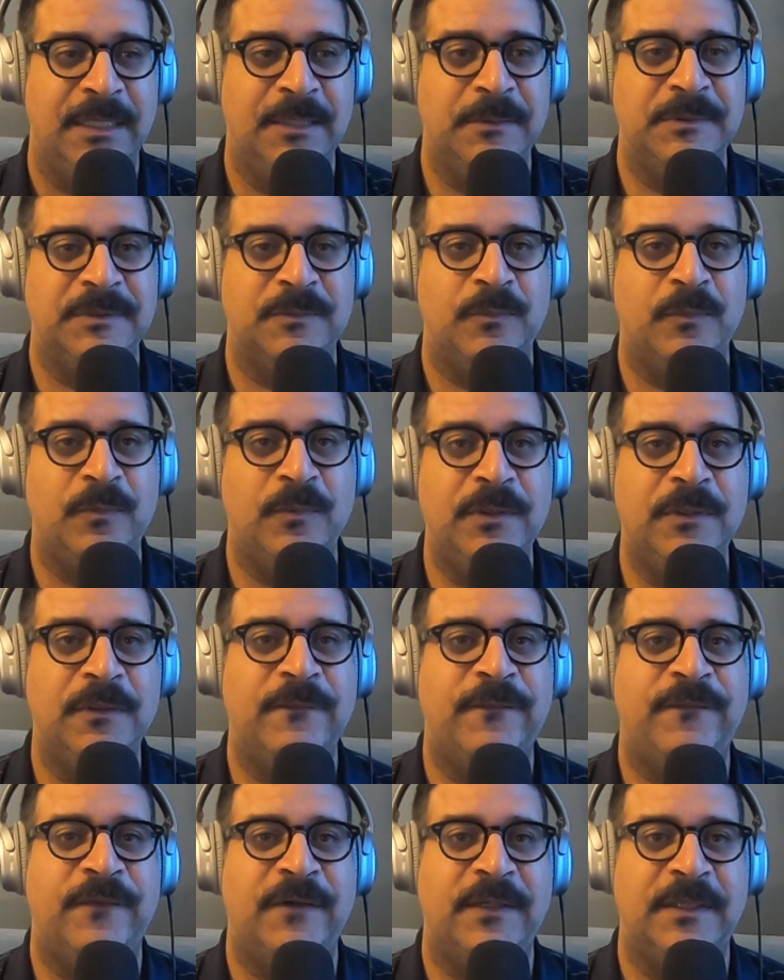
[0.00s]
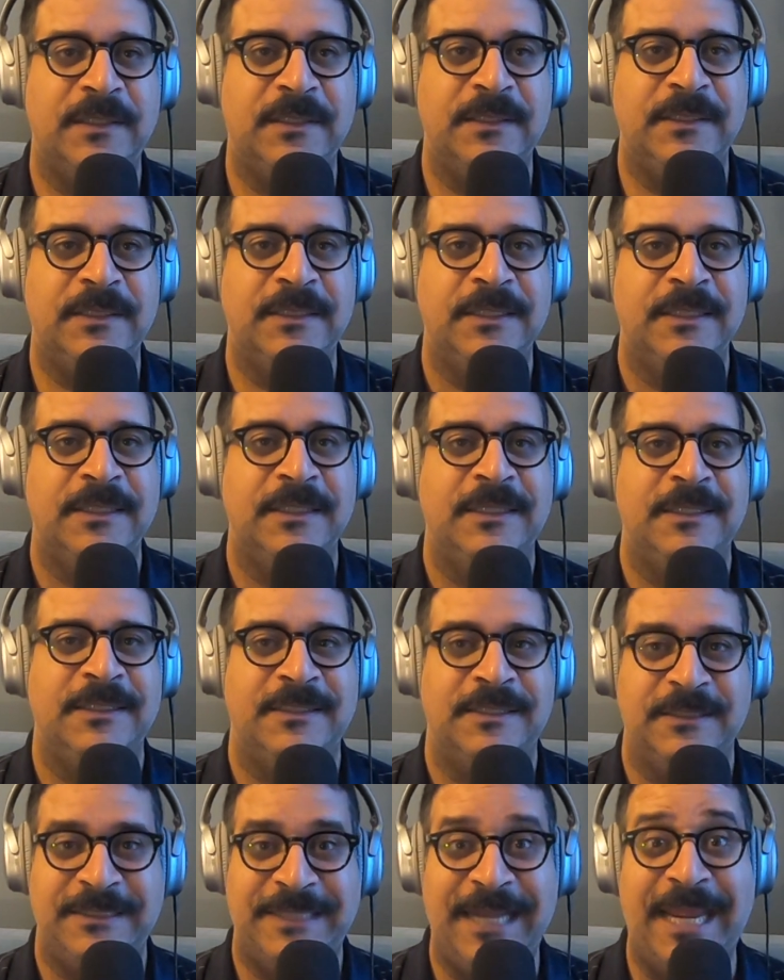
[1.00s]
It was real fun
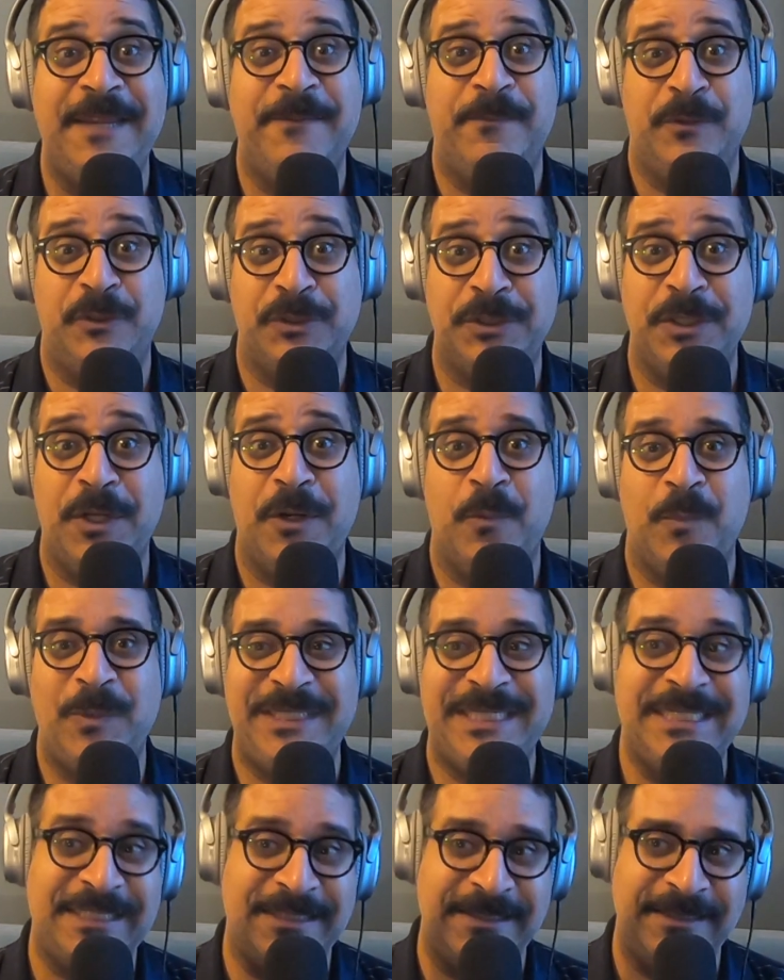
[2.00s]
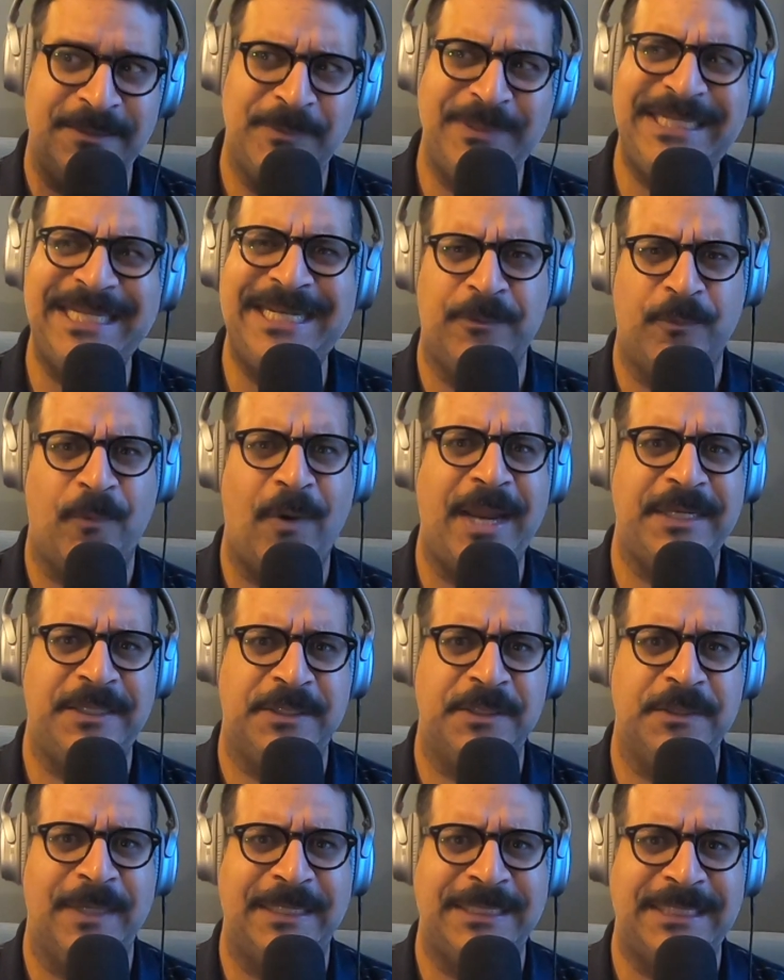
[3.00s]
to tape a show. We did it
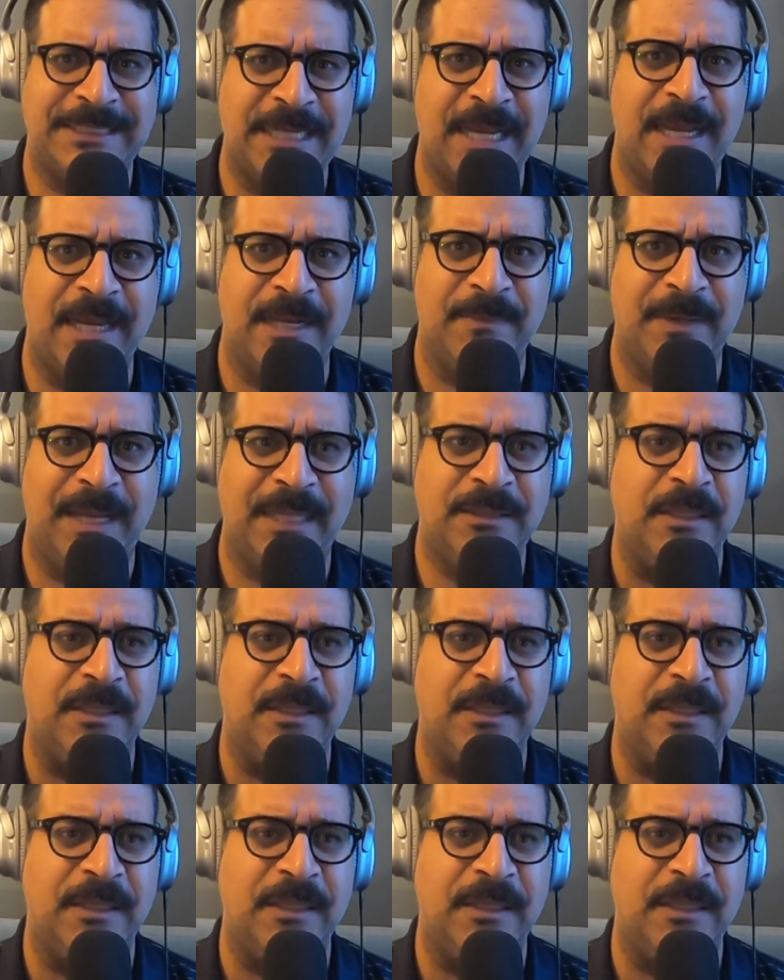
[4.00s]
right too at the time.